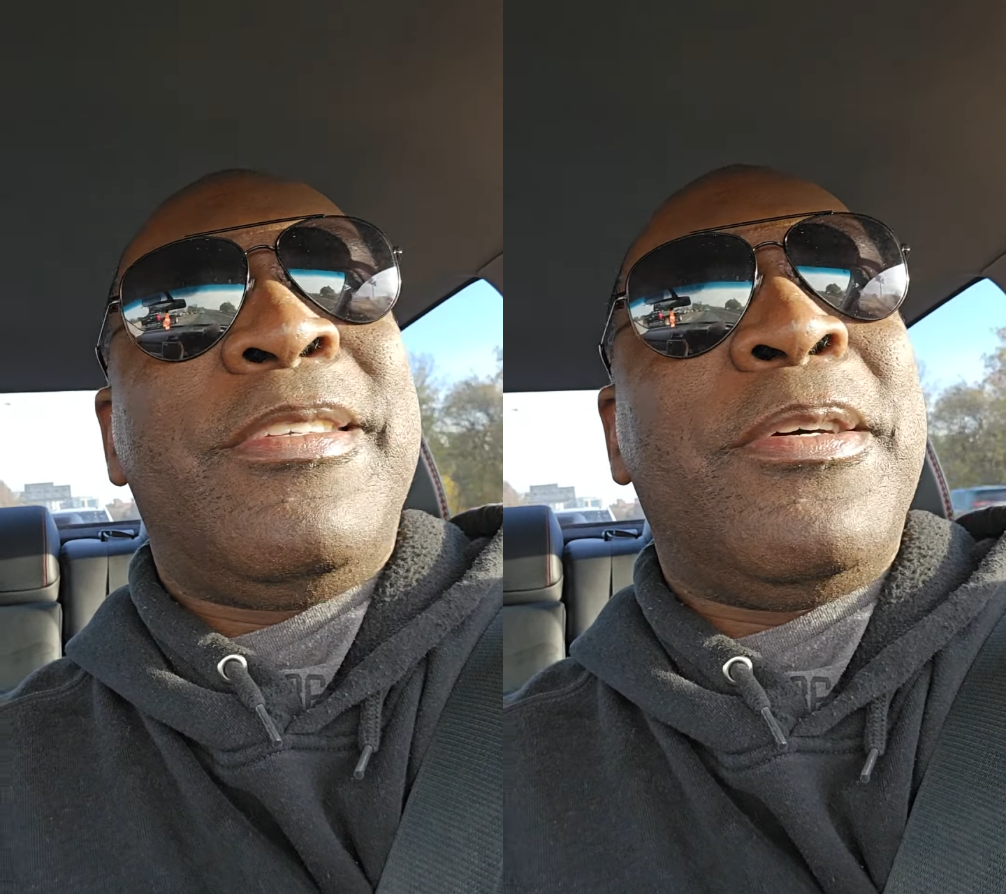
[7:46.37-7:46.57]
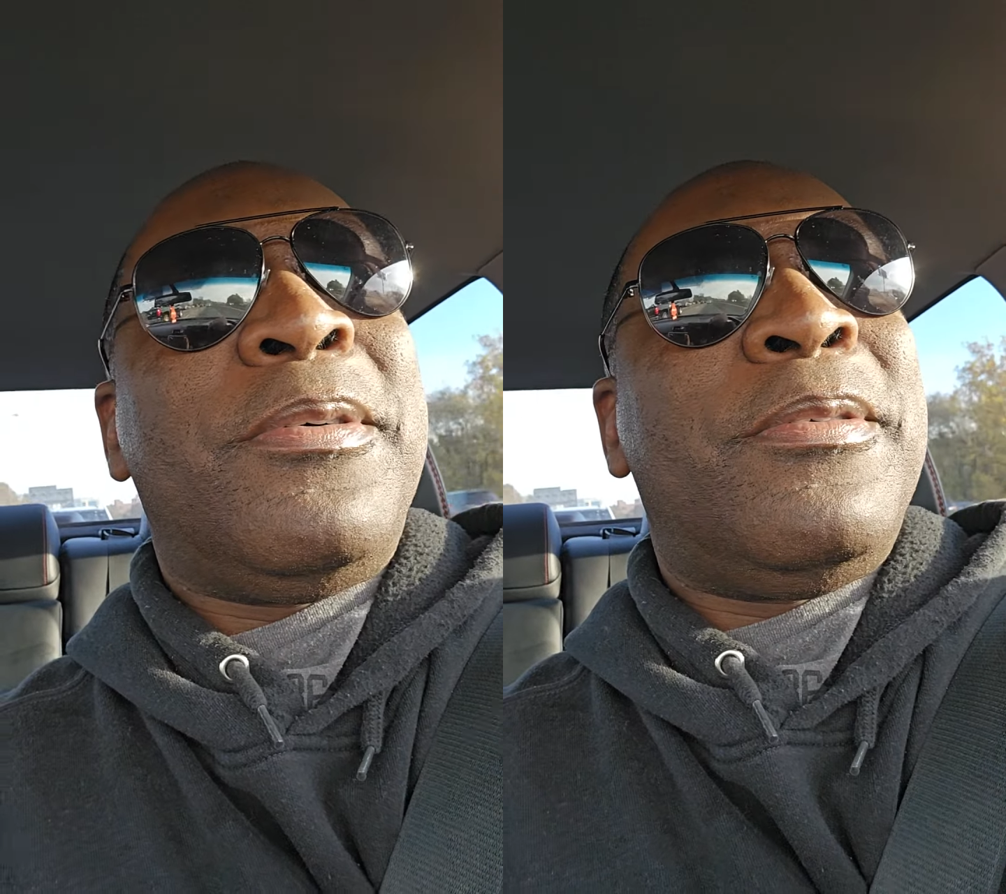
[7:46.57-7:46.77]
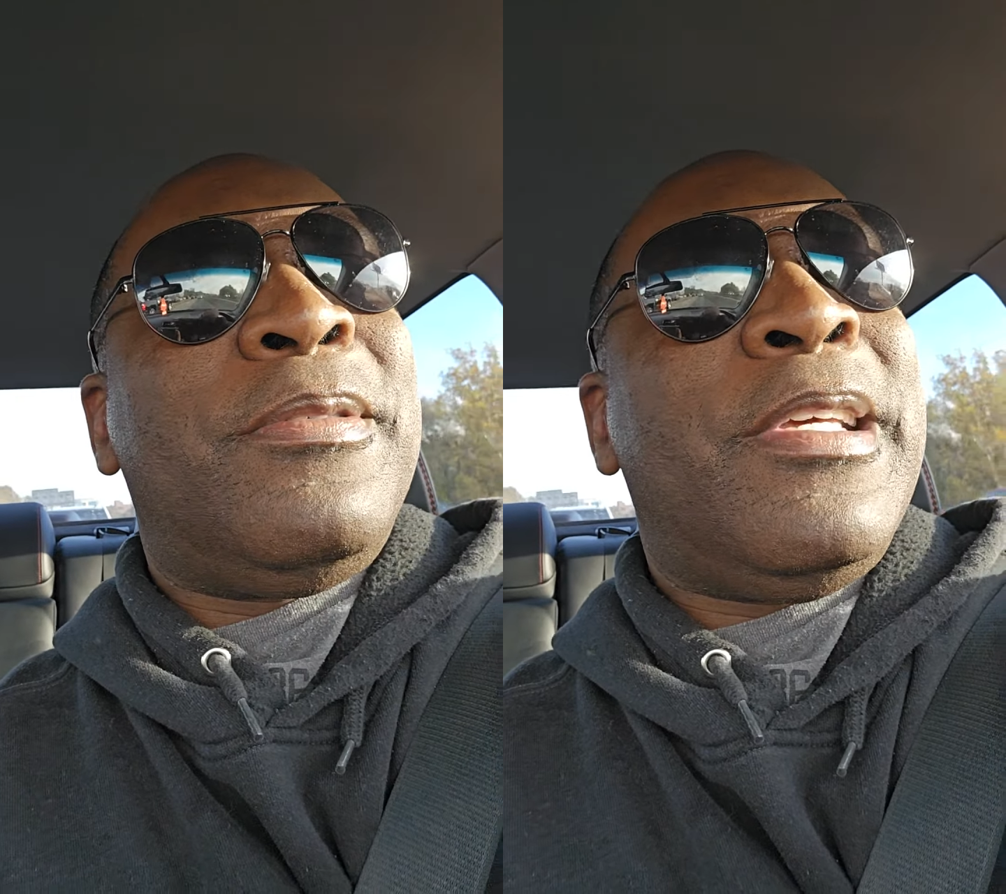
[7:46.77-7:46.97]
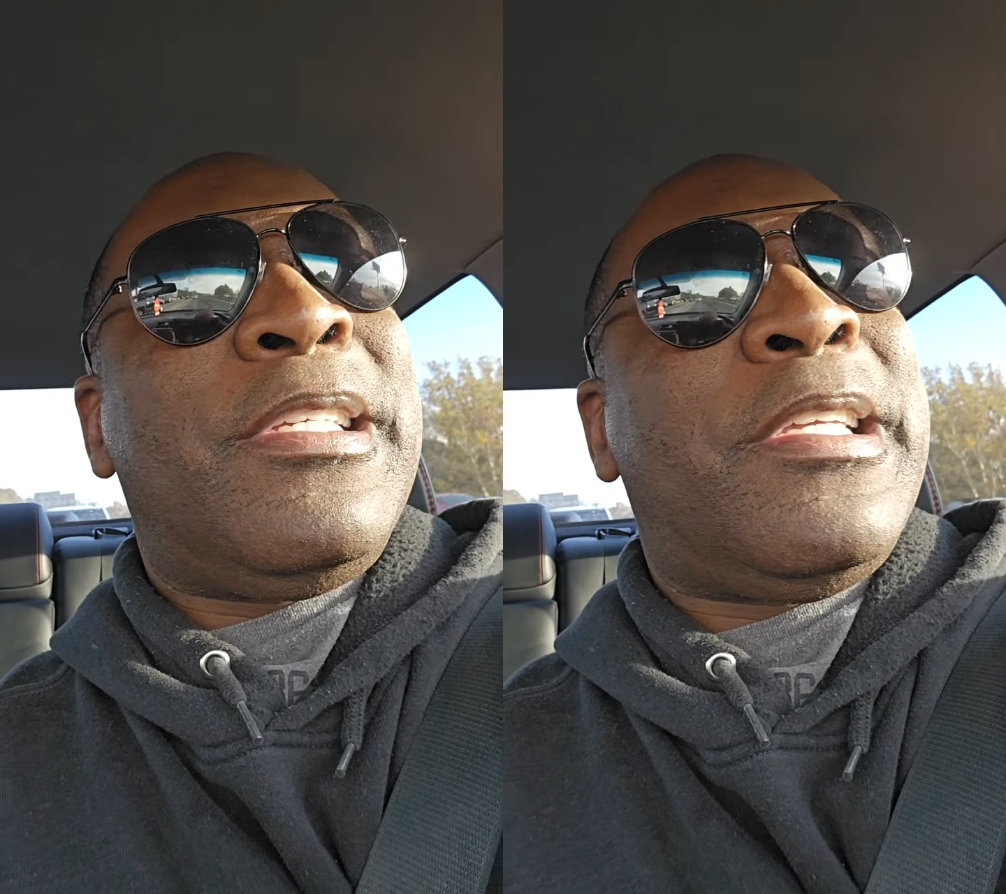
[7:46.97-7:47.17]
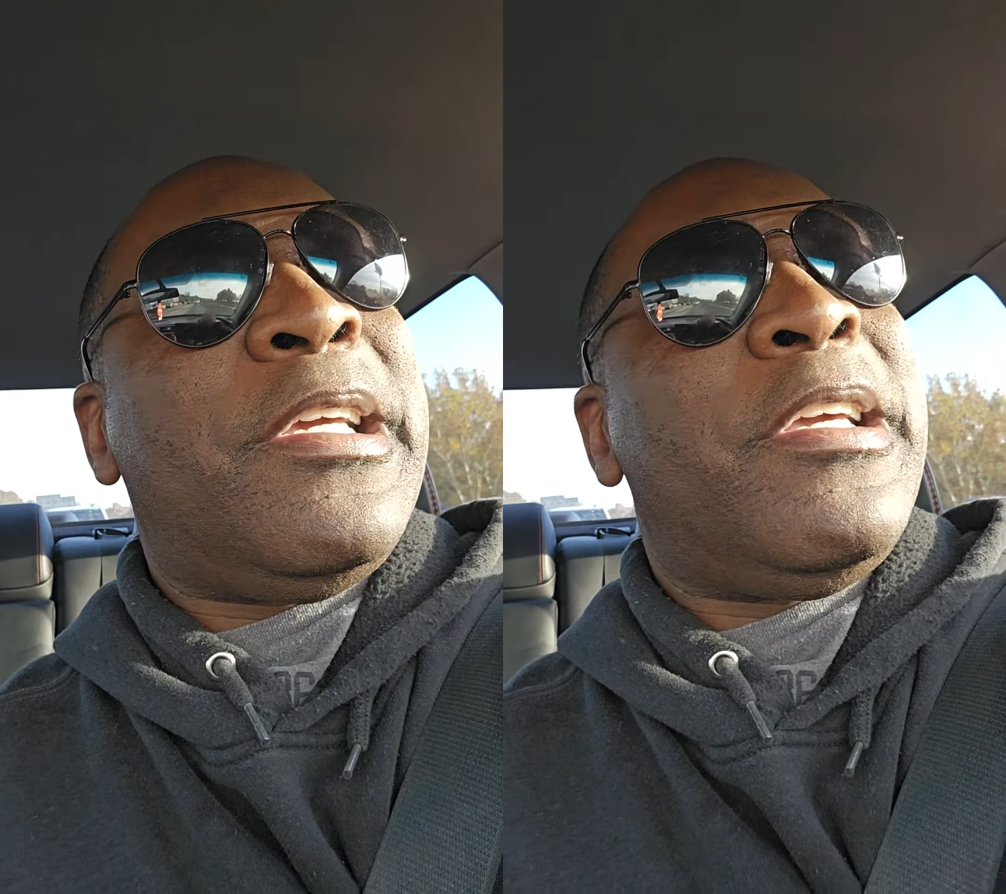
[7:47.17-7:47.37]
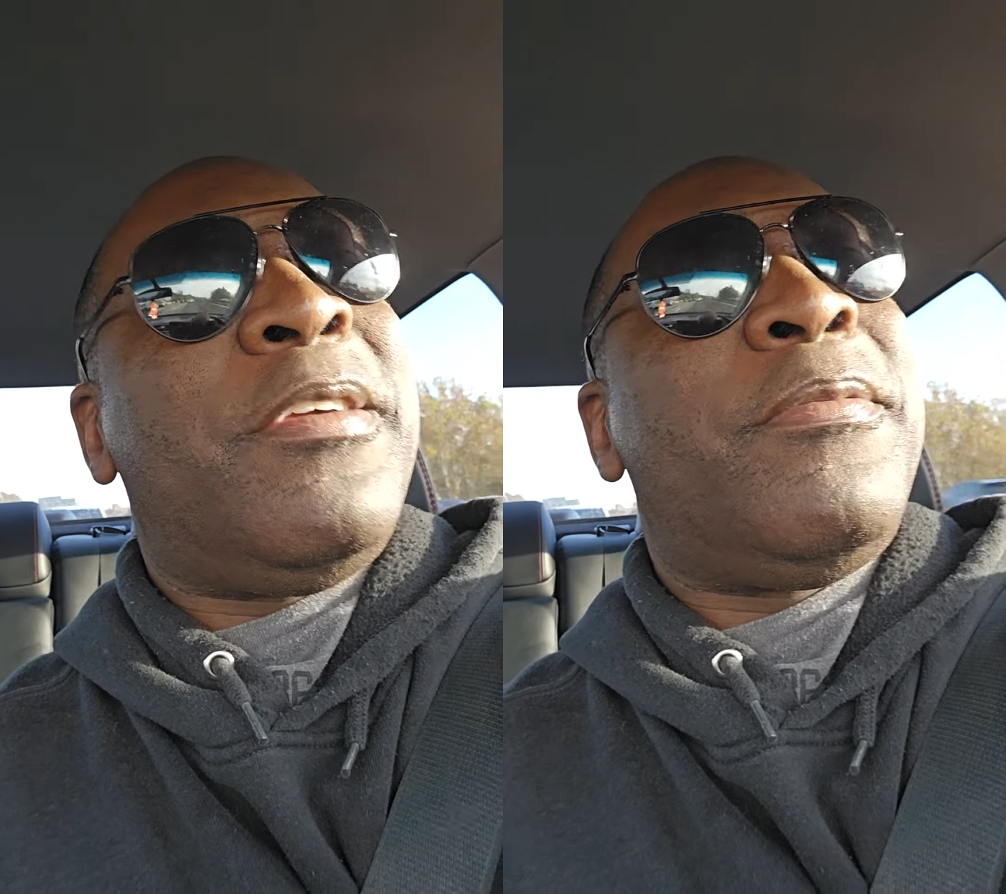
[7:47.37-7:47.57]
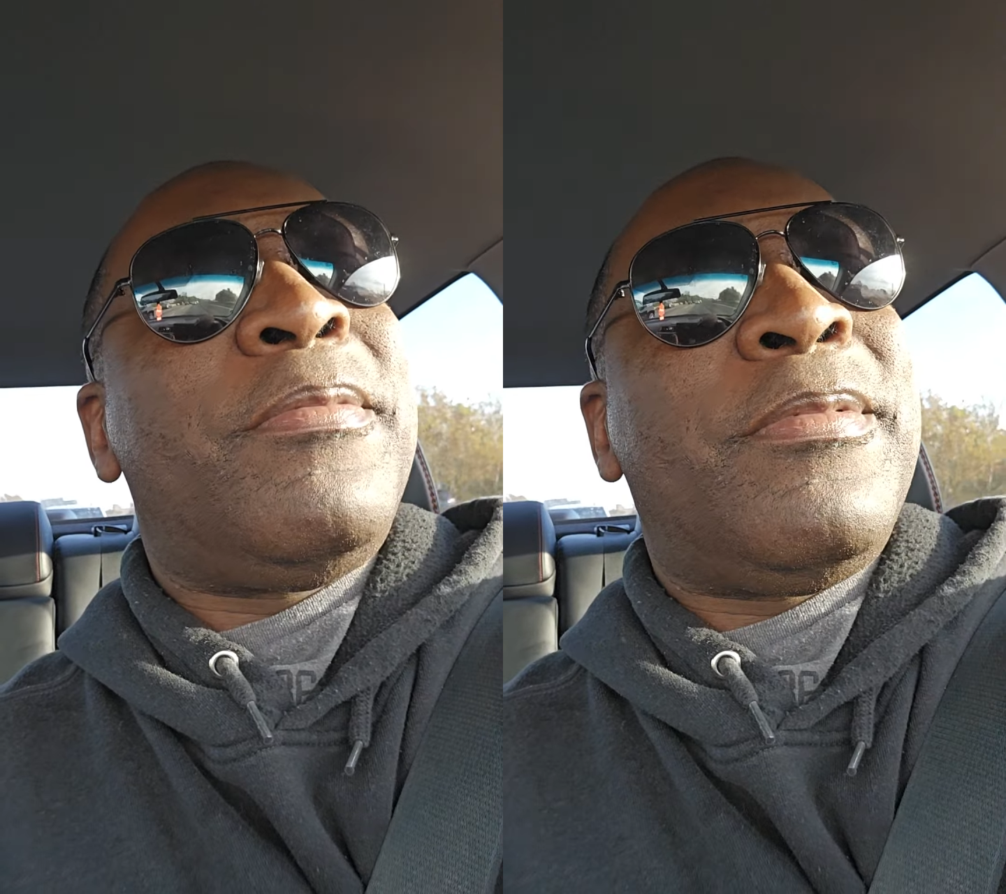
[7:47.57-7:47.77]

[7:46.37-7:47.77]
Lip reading: Dude, this team